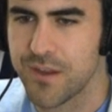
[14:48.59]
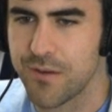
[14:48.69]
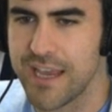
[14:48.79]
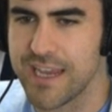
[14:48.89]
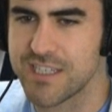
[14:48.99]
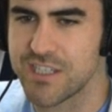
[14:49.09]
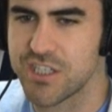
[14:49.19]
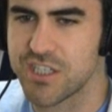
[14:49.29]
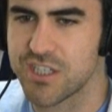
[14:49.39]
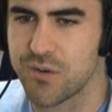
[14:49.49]
Relax, it's
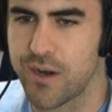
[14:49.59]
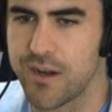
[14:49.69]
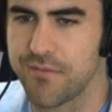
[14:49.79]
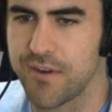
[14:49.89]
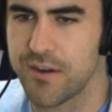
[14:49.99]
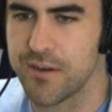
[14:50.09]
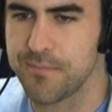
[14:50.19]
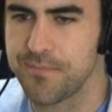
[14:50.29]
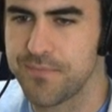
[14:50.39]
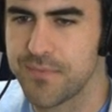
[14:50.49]
just a square in
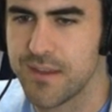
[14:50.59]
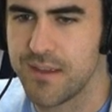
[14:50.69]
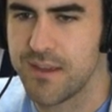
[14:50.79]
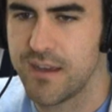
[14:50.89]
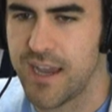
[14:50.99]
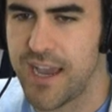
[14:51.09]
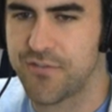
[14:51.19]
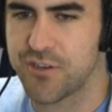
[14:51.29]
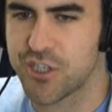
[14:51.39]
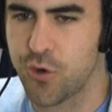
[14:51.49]
volume. I have
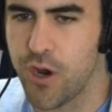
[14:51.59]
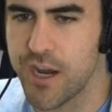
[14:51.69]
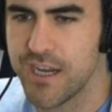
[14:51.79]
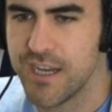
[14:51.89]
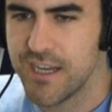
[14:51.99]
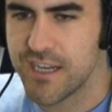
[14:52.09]
to destroy it.